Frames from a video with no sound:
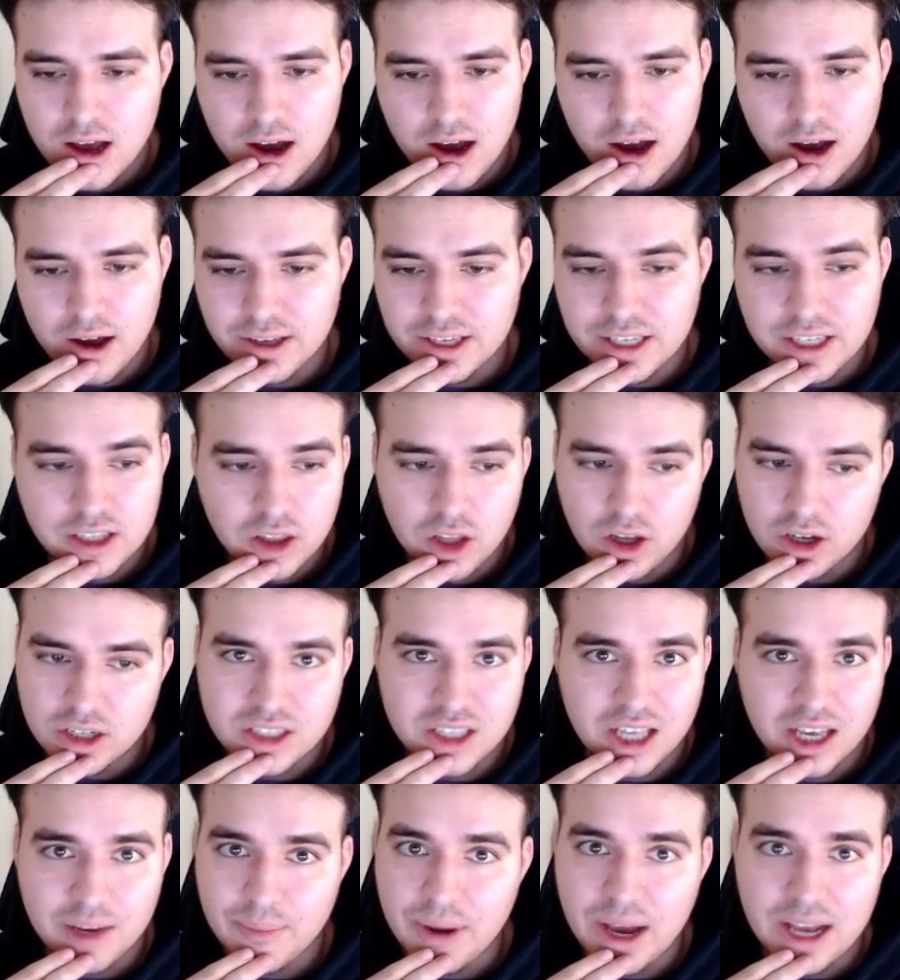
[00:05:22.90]
He looks
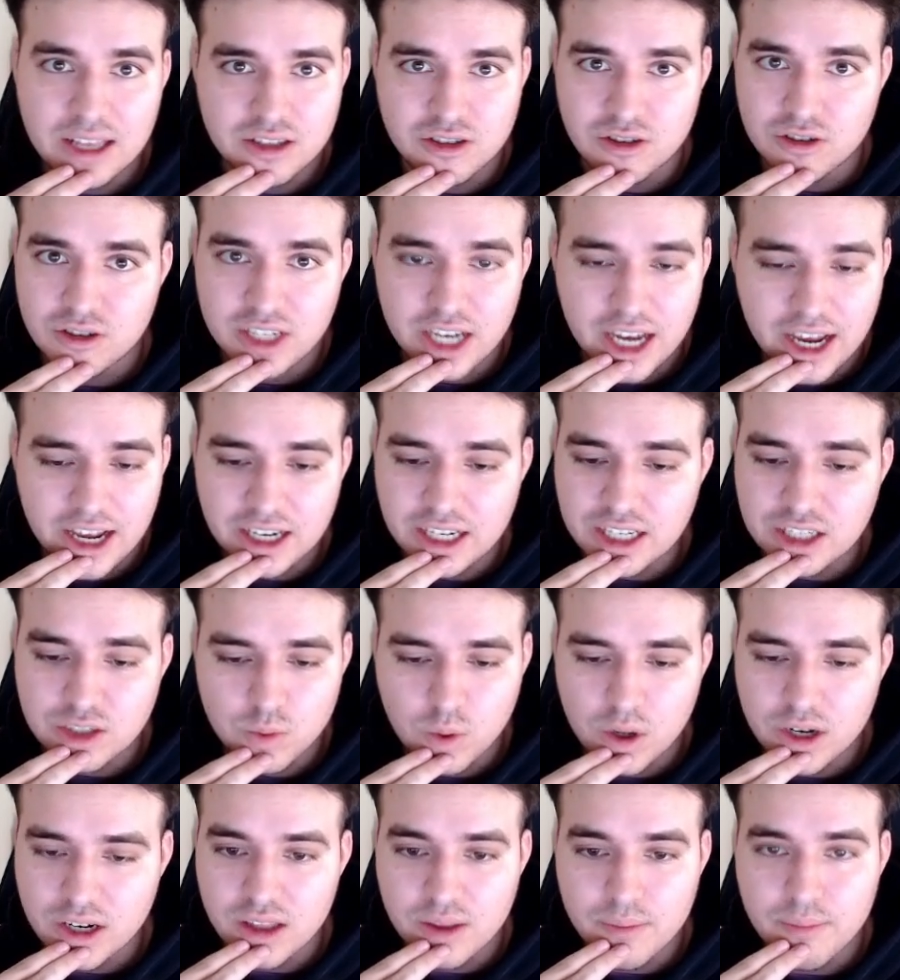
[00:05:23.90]
like Pat Surtain. He's
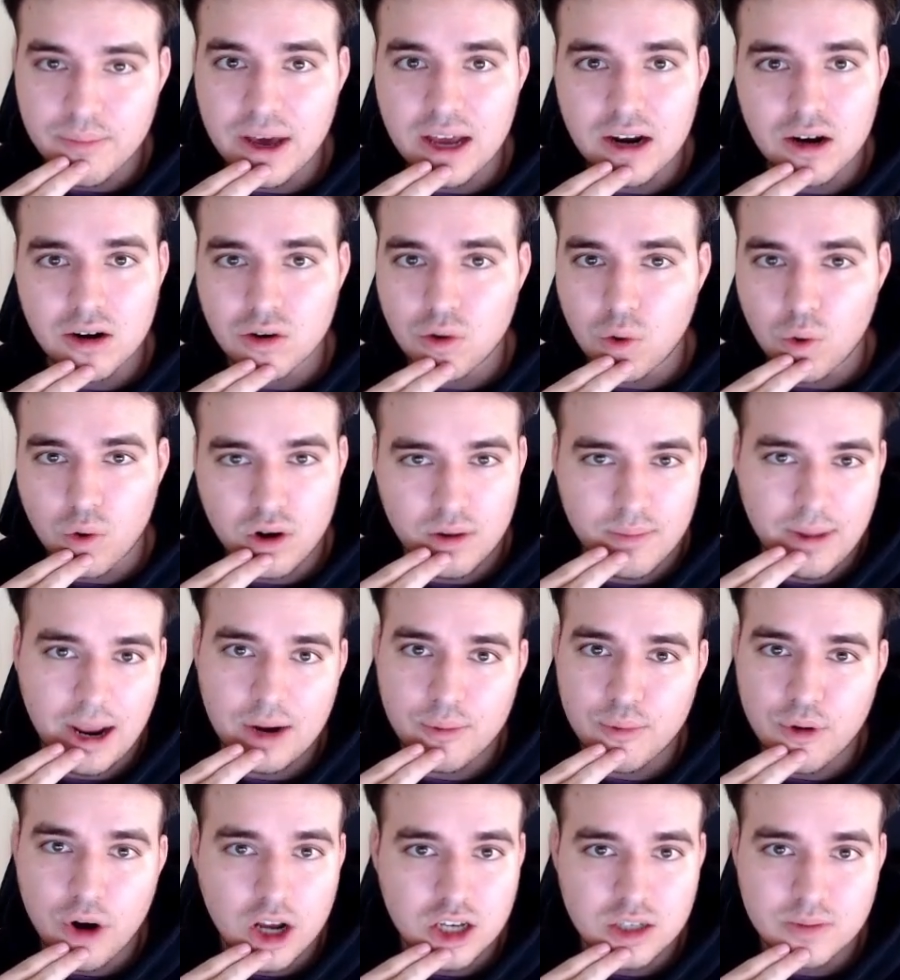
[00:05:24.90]
one of the better cornerback
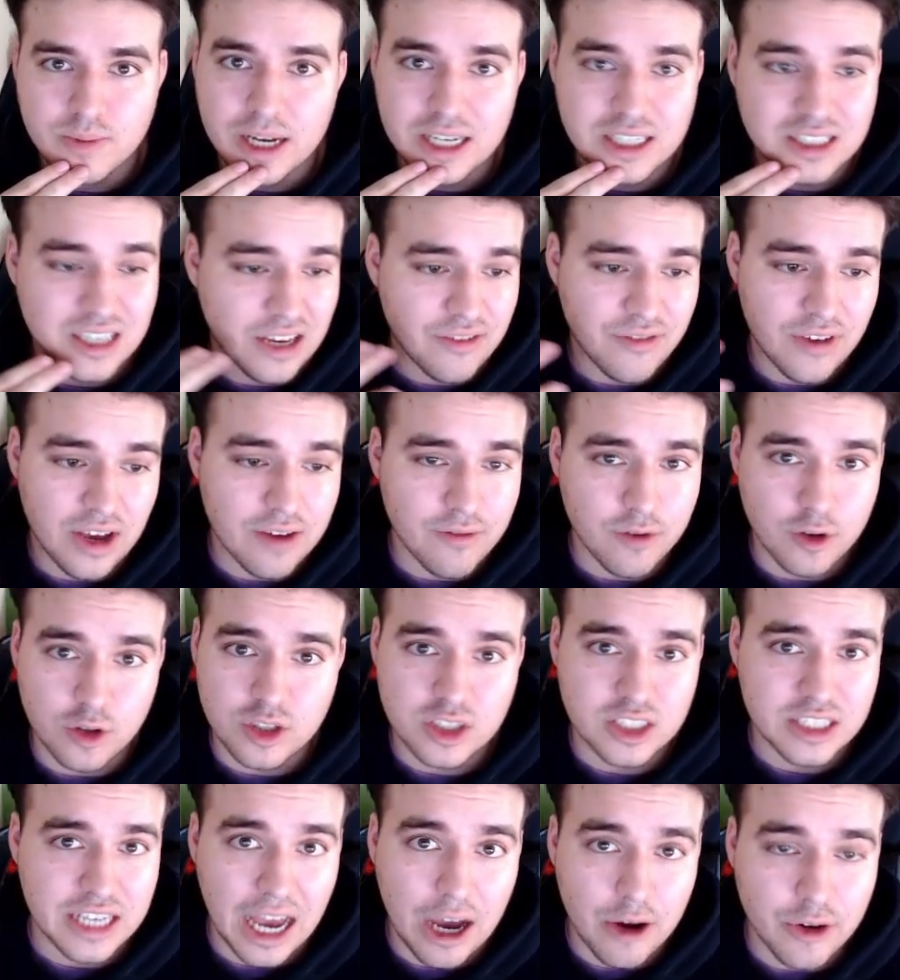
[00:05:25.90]
prospects I've ever
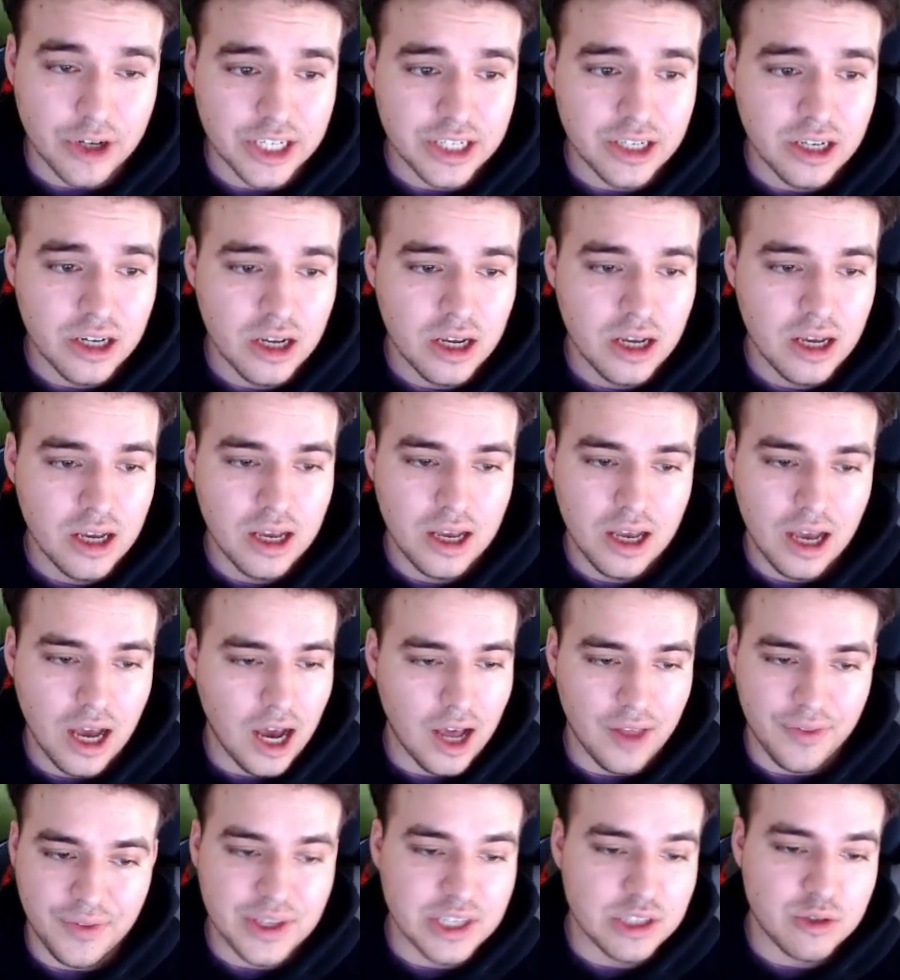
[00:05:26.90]
scouted.
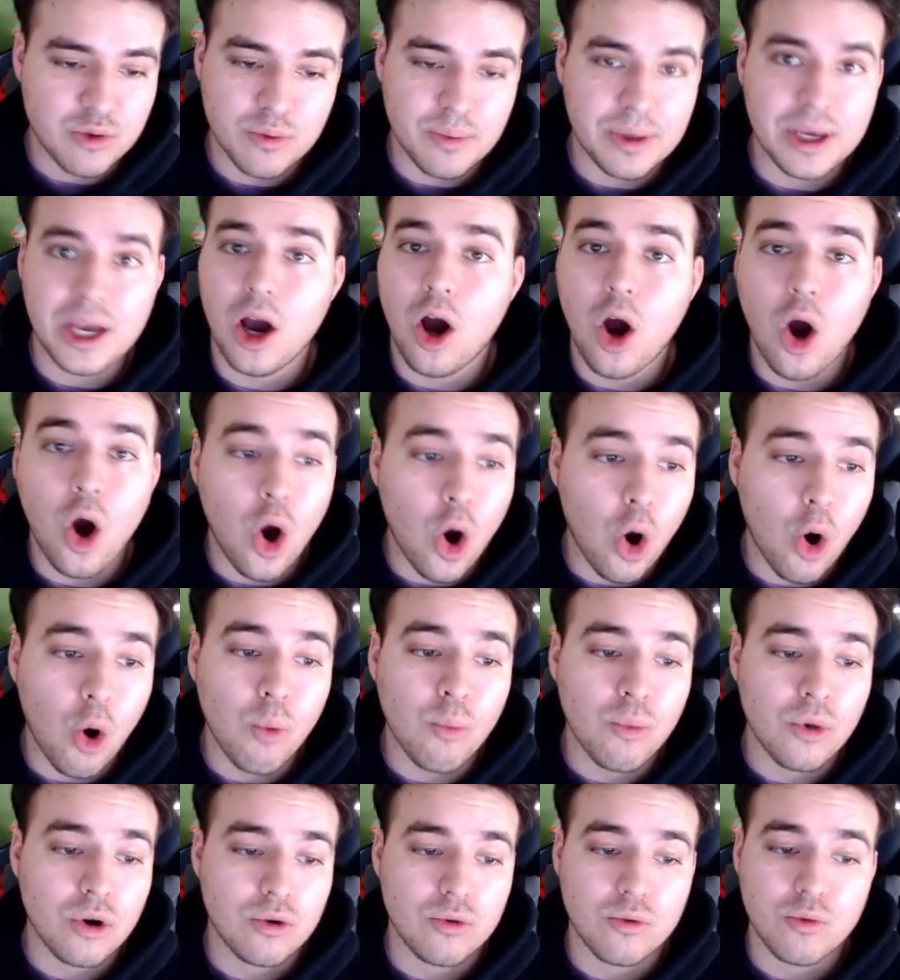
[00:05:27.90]
This would be a
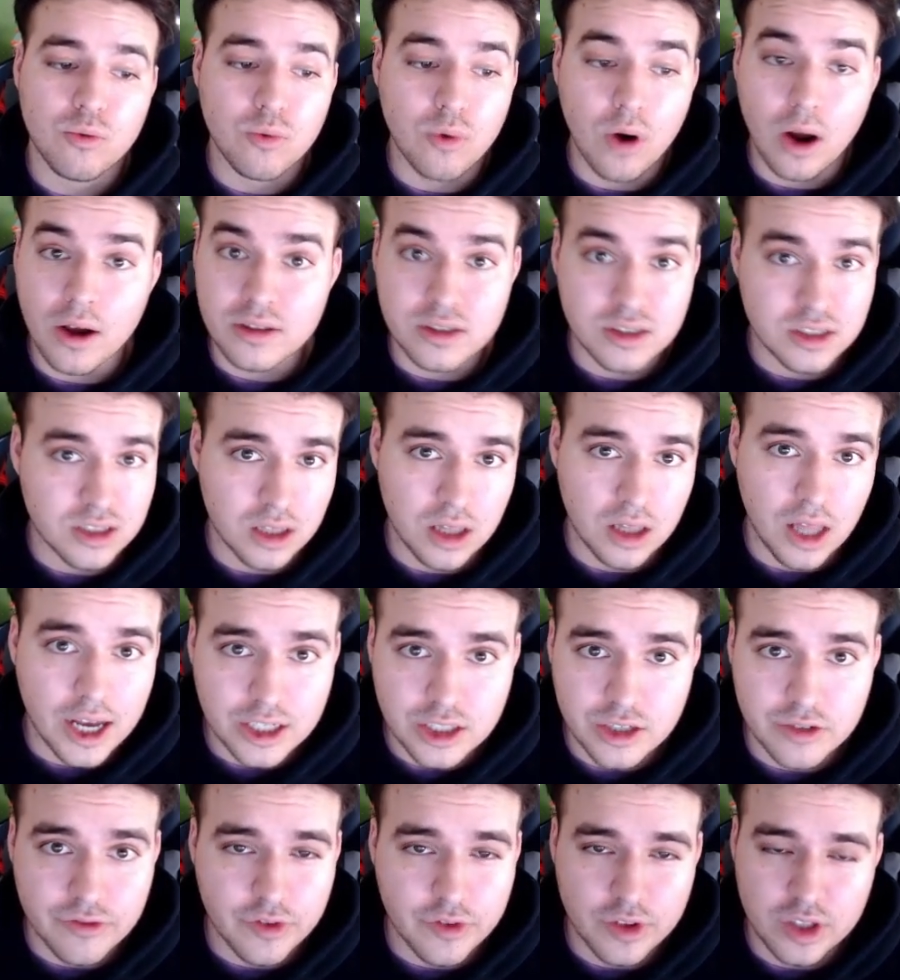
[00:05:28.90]
home run
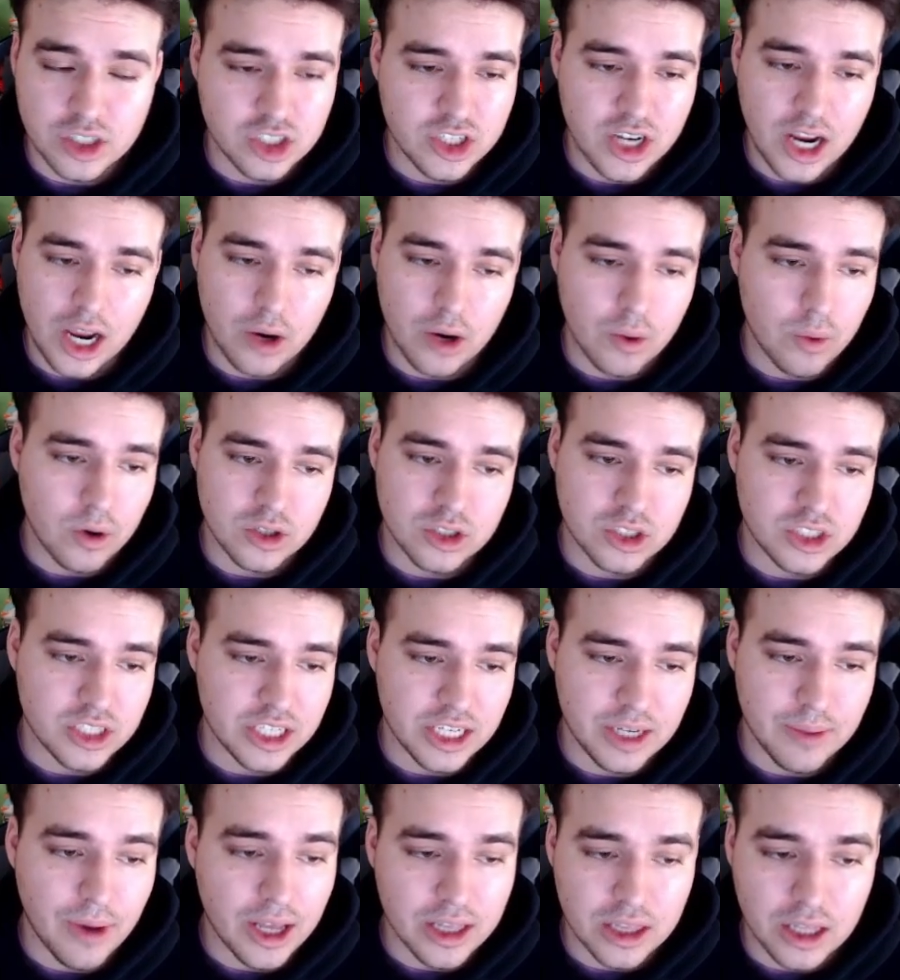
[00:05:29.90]
selection for this Jaguars
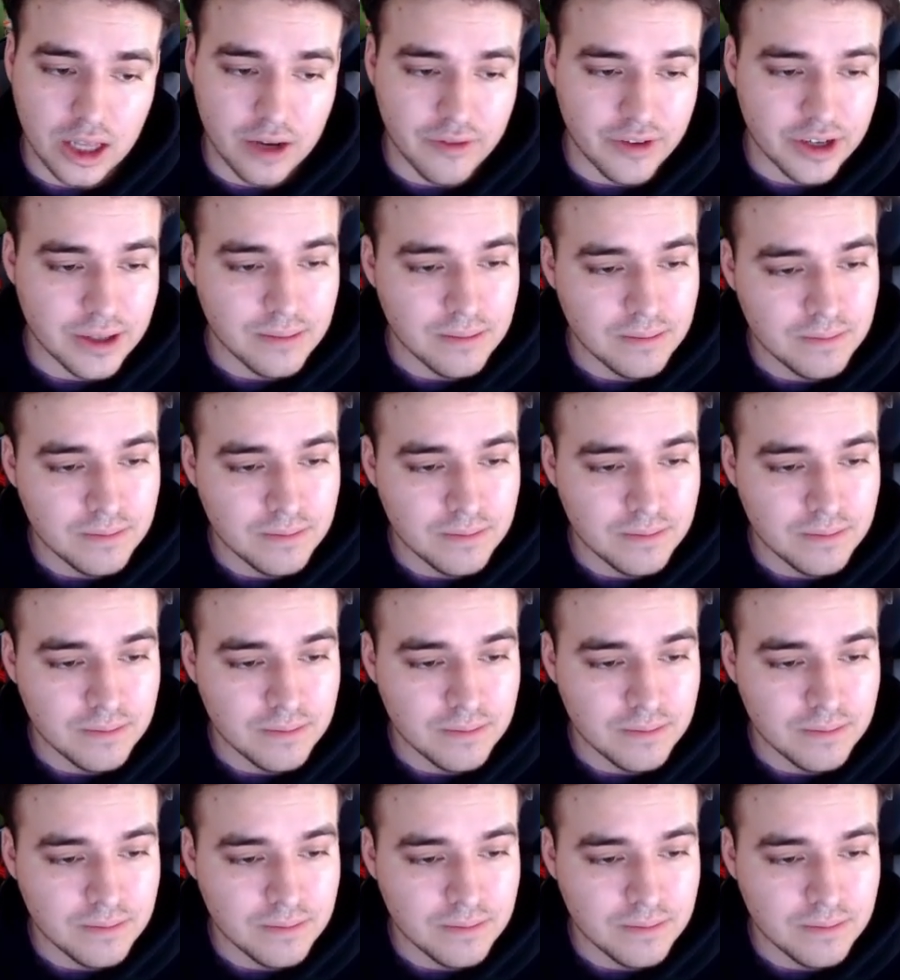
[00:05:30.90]
team. I love it.